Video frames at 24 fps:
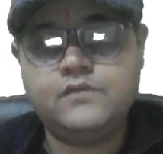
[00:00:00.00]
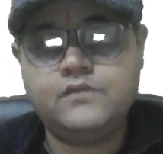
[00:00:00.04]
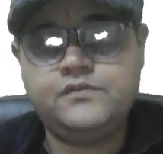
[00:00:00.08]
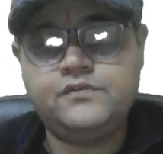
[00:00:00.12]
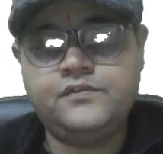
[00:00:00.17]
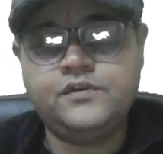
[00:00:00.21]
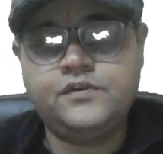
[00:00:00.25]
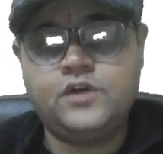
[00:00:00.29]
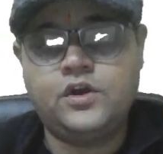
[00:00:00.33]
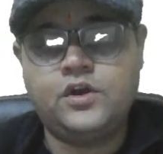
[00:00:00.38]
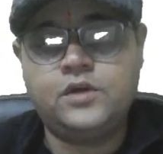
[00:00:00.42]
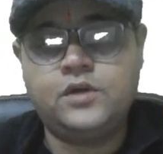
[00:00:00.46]

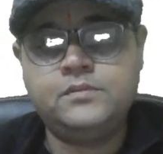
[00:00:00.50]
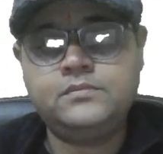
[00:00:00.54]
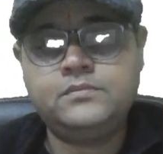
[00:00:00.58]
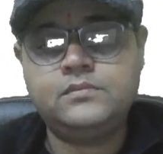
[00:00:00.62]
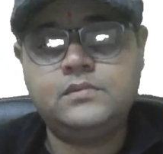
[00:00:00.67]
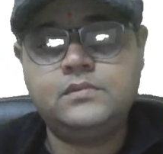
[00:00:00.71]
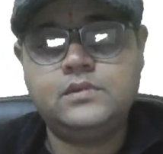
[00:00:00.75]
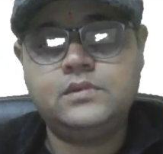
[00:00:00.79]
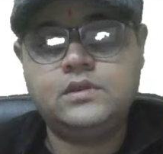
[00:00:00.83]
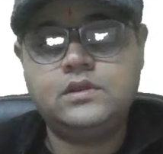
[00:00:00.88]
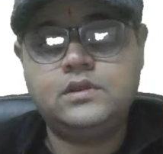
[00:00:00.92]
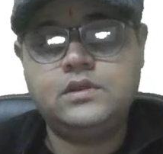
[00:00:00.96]
from
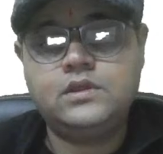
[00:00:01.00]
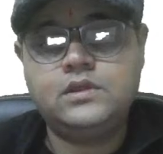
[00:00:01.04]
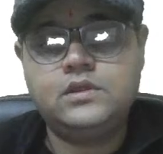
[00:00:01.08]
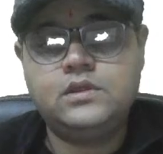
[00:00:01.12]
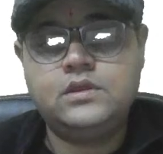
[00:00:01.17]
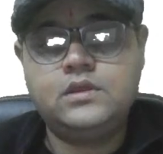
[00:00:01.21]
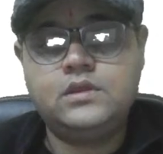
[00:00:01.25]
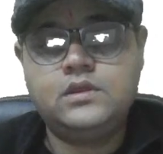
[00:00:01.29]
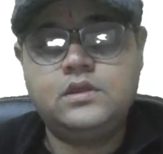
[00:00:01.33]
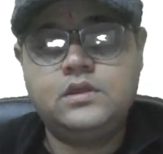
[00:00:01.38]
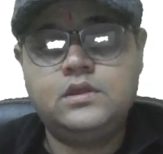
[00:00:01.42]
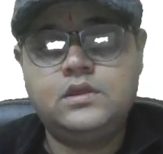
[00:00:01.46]

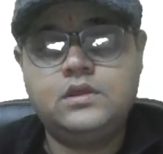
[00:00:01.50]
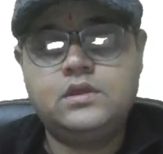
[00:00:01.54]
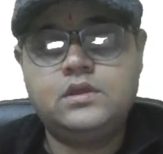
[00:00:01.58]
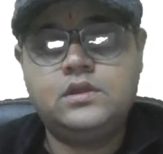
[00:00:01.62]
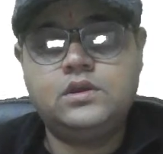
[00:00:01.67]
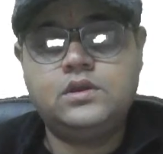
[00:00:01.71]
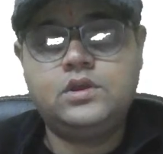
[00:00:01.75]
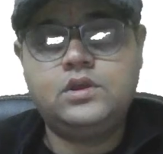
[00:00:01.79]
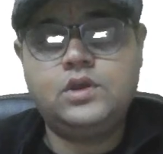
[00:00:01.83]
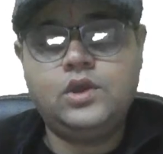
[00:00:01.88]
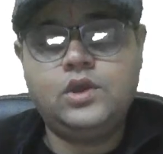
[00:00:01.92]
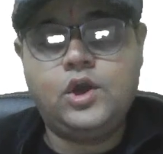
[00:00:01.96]

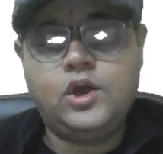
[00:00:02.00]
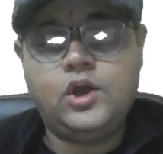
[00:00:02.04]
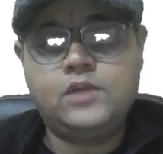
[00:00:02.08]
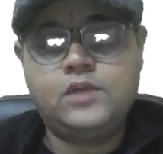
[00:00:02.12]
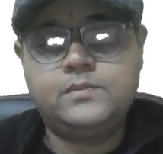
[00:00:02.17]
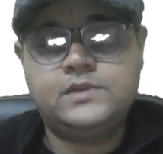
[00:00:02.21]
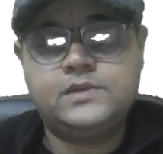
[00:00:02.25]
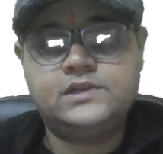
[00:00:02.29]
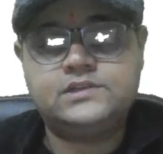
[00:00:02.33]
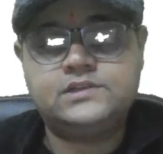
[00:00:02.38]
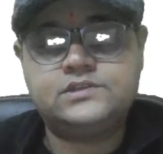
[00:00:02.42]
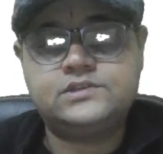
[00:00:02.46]

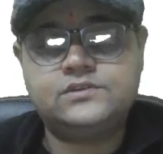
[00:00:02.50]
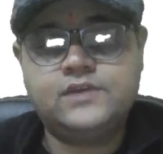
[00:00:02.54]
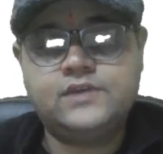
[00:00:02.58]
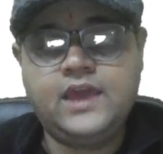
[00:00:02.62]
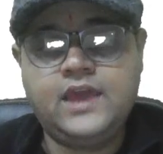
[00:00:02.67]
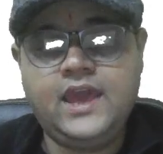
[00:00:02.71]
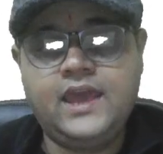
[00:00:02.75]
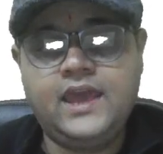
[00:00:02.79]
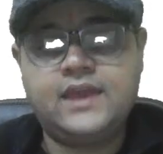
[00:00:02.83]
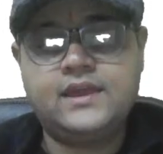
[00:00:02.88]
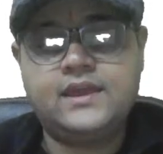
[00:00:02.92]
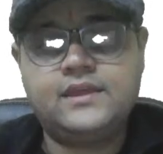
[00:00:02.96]
normals.
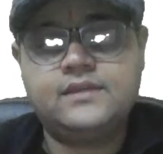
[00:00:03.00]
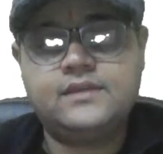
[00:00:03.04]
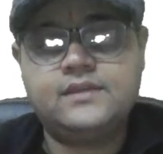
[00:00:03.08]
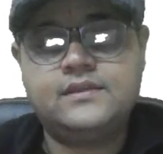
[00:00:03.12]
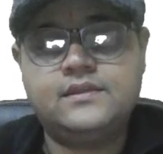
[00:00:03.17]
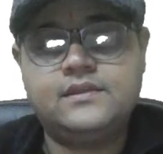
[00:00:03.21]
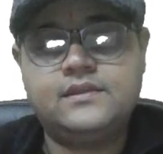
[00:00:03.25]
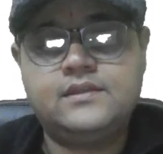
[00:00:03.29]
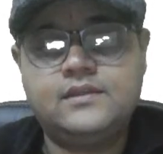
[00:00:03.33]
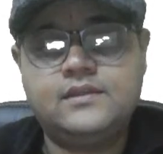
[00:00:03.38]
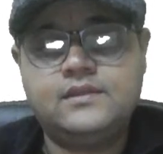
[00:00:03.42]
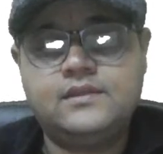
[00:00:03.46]
Okay,
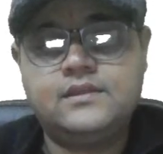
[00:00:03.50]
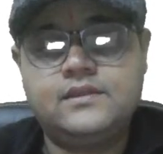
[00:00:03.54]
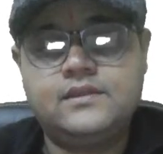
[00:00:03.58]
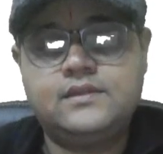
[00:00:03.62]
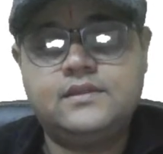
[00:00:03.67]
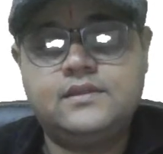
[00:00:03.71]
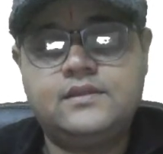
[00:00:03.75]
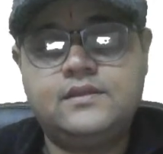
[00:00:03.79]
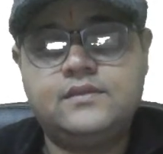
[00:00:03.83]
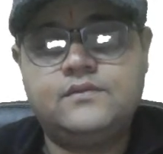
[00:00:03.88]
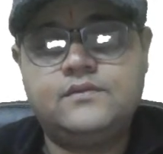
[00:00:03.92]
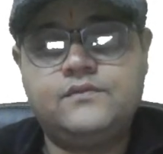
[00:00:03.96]

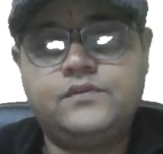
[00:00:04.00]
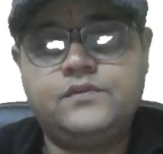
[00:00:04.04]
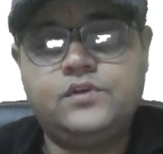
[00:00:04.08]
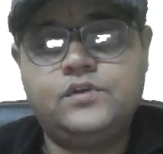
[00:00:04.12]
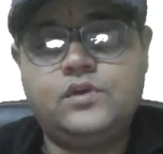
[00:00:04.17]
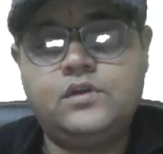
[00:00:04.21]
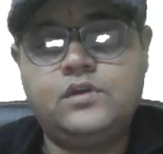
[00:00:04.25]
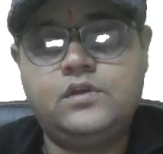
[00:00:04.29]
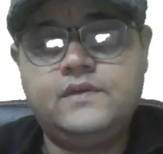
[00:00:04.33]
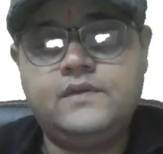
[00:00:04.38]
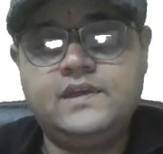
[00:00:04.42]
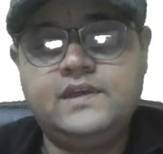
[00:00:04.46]
we
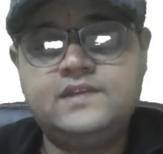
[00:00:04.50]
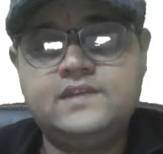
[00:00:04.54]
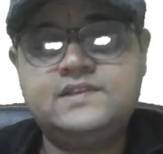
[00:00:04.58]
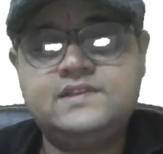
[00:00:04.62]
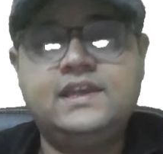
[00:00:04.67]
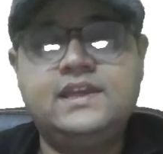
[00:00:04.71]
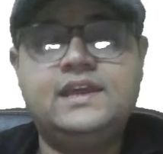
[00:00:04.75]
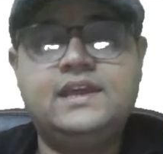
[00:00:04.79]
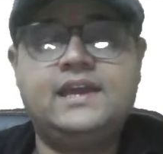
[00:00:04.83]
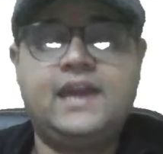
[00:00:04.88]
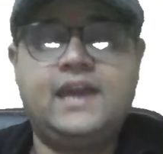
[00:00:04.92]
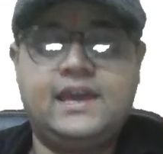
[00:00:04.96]
always
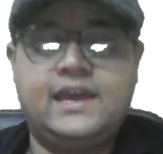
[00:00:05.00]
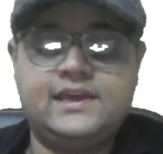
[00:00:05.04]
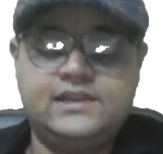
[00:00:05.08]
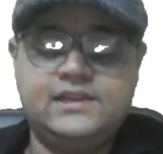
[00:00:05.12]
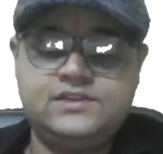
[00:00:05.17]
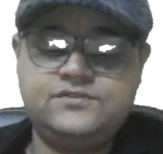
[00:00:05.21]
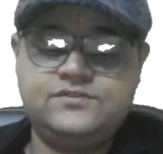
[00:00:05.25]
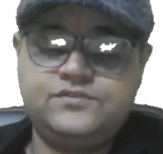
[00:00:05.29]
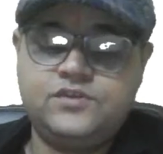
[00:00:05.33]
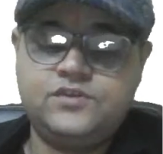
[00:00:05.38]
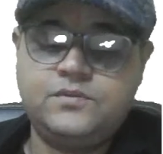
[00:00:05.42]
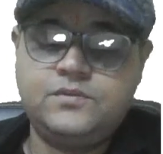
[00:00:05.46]
take
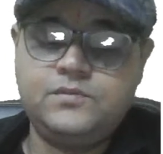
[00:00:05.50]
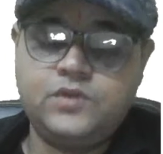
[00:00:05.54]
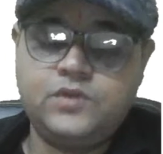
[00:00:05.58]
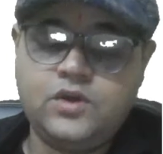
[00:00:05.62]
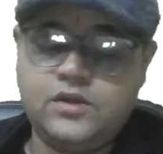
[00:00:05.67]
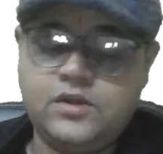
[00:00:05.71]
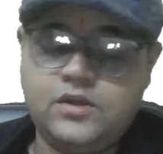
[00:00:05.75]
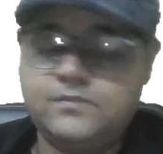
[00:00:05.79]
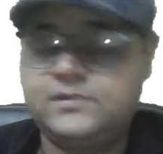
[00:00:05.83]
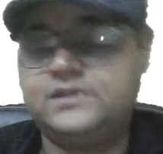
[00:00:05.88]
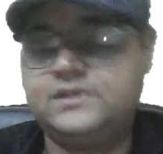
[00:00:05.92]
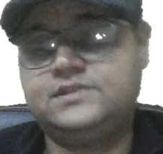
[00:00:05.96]
angles from
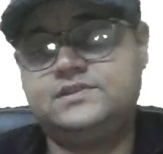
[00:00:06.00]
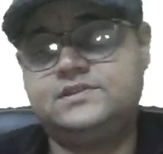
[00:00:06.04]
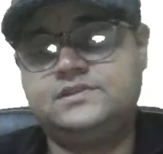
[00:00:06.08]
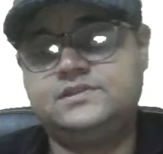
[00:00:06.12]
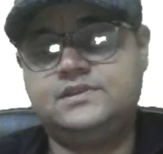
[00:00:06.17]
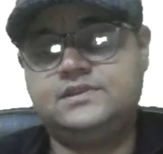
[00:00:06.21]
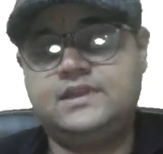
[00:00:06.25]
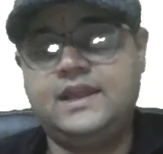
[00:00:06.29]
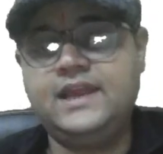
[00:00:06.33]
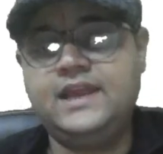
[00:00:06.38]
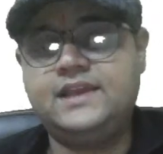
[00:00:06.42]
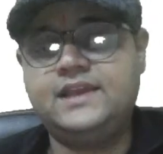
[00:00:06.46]
normals,
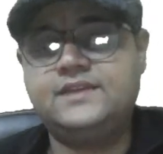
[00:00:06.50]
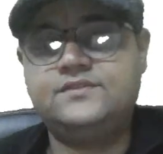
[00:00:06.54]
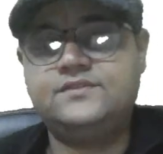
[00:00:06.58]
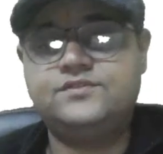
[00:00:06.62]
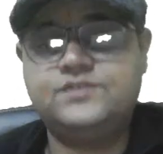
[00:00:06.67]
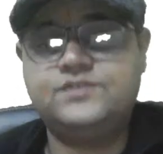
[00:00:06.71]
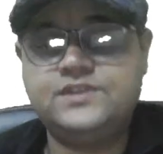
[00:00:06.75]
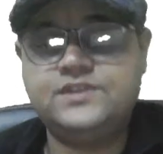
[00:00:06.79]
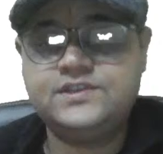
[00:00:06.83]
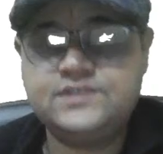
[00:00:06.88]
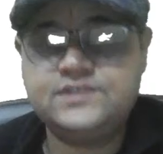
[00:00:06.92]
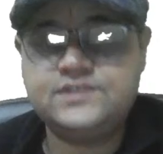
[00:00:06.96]
right? So
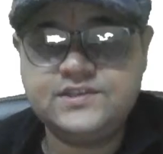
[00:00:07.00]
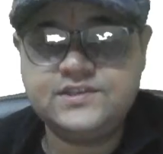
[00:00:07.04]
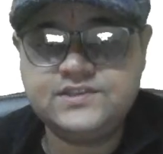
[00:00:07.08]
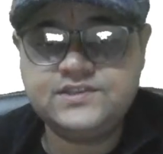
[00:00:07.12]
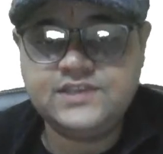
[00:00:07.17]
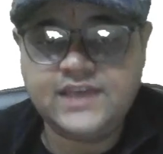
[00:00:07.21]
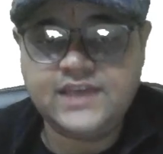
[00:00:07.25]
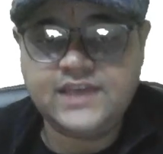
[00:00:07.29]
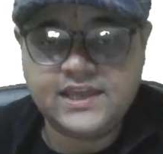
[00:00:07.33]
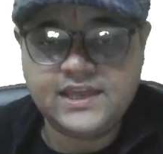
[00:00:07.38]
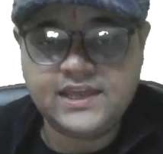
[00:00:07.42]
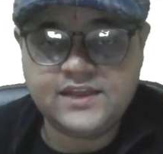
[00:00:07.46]
this is
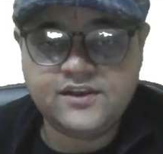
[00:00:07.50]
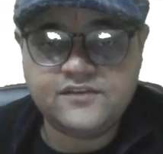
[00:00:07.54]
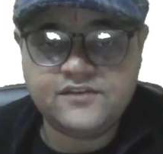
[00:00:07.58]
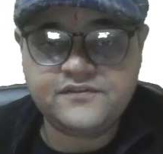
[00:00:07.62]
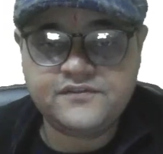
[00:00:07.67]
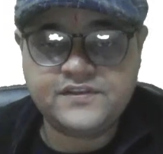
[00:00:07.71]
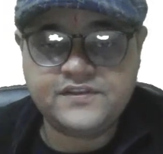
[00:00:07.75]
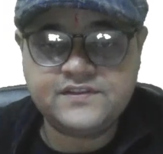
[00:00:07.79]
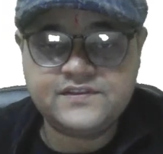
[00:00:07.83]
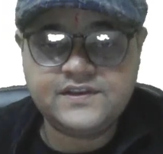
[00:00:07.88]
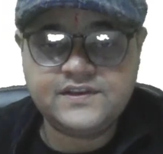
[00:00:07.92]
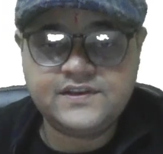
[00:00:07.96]
the angle of
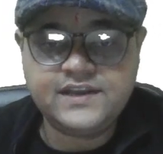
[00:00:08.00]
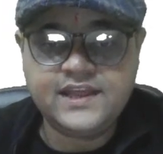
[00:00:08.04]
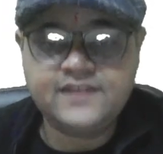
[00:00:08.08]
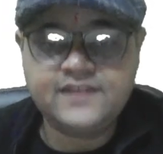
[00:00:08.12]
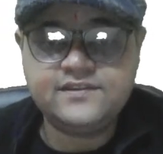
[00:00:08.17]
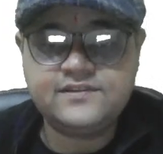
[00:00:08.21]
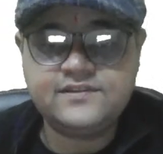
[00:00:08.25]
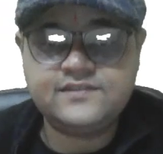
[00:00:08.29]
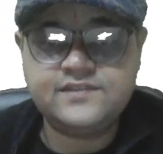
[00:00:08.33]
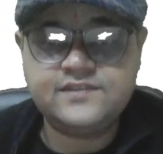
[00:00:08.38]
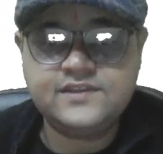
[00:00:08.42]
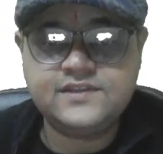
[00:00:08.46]

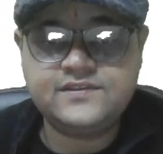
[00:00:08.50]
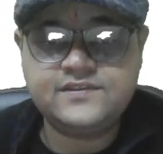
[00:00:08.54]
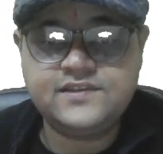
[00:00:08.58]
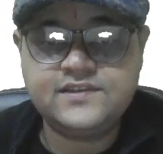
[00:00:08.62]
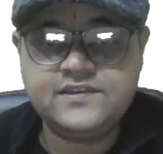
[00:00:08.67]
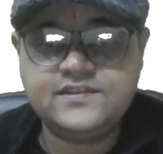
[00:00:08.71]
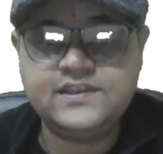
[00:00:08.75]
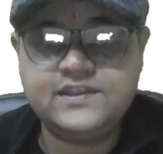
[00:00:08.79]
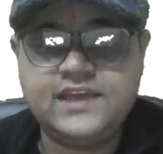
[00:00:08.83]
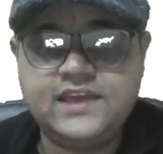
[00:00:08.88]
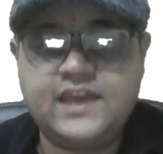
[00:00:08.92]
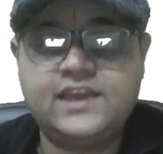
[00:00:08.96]
incidence, this is
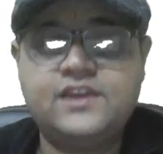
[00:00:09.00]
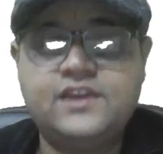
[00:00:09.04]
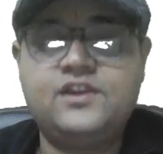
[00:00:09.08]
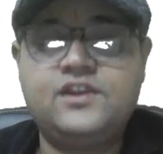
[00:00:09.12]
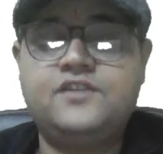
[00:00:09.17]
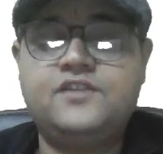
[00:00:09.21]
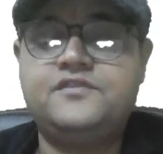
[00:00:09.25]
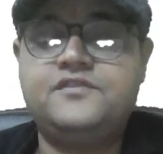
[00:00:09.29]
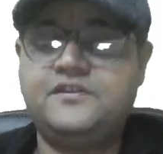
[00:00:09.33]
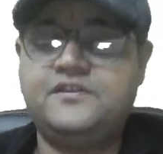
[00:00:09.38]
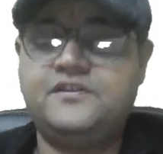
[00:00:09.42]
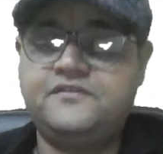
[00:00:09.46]
the angle
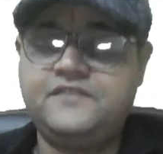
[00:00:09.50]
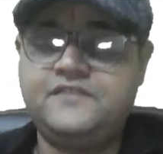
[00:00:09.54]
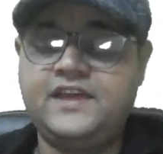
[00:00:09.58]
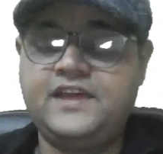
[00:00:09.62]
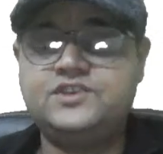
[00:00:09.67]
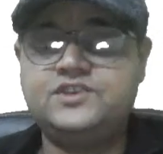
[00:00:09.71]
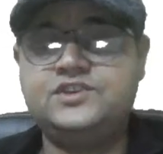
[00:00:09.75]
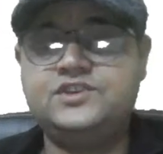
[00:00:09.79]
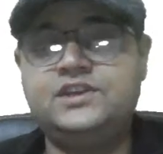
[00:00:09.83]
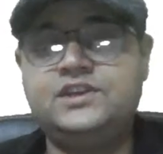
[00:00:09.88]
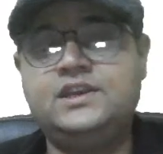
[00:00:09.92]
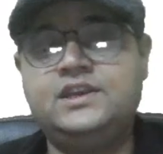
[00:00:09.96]
of
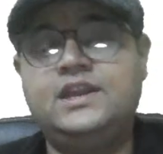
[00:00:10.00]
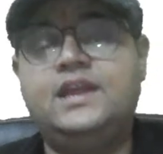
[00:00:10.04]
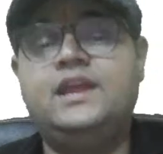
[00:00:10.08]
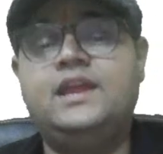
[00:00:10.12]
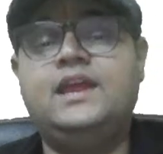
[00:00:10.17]
reflection,